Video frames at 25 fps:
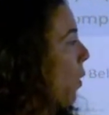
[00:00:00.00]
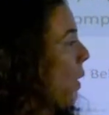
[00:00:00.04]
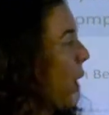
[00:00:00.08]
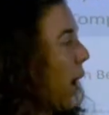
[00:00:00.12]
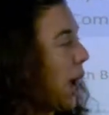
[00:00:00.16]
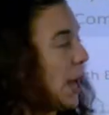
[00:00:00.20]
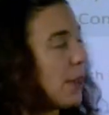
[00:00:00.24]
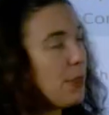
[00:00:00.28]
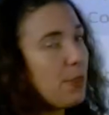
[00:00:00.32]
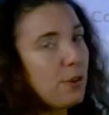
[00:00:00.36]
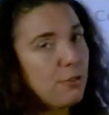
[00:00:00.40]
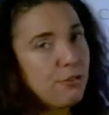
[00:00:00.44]

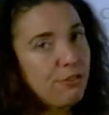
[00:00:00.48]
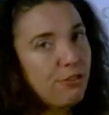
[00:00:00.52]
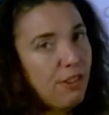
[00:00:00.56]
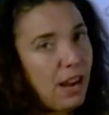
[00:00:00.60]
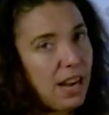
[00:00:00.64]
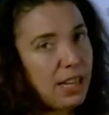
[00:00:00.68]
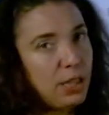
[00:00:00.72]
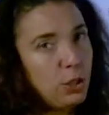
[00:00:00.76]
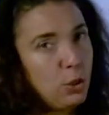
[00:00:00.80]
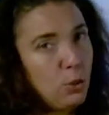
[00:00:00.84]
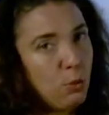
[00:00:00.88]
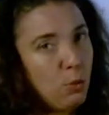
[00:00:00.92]
And the
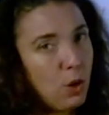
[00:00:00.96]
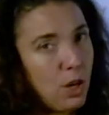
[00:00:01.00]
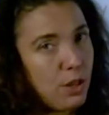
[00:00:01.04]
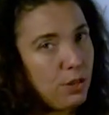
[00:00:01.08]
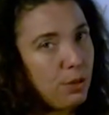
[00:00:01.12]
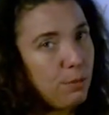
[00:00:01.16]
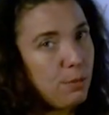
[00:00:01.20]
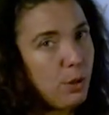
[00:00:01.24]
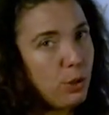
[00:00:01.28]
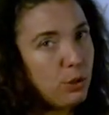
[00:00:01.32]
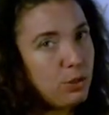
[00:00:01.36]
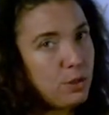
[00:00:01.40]
final one,
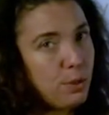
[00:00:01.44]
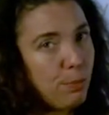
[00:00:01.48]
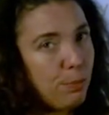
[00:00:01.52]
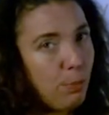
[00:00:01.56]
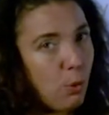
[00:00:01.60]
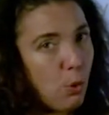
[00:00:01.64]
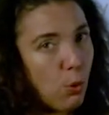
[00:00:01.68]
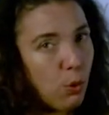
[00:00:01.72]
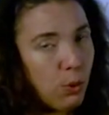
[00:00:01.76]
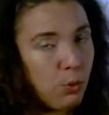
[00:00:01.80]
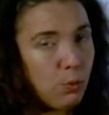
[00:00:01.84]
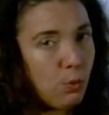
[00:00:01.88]
the most
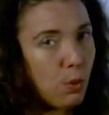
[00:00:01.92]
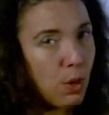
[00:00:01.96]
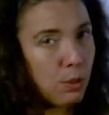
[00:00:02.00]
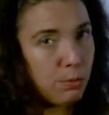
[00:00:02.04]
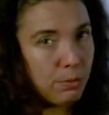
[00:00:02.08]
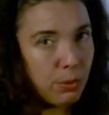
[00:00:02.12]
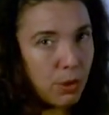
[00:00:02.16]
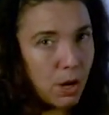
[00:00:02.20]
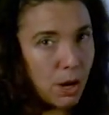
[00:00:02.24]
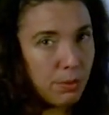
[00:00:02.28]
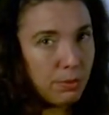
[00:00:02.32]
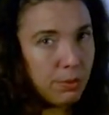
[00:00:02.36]
important one
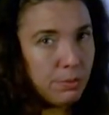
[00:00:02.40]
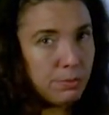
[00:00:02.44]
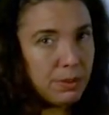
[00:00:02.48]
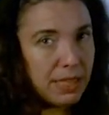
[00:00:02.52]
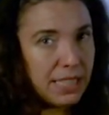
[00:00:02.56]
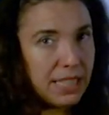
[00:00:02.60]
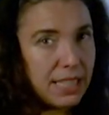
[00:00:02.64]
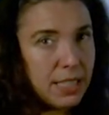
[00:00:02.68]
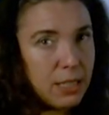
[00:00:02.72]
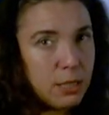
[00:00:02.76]
probably,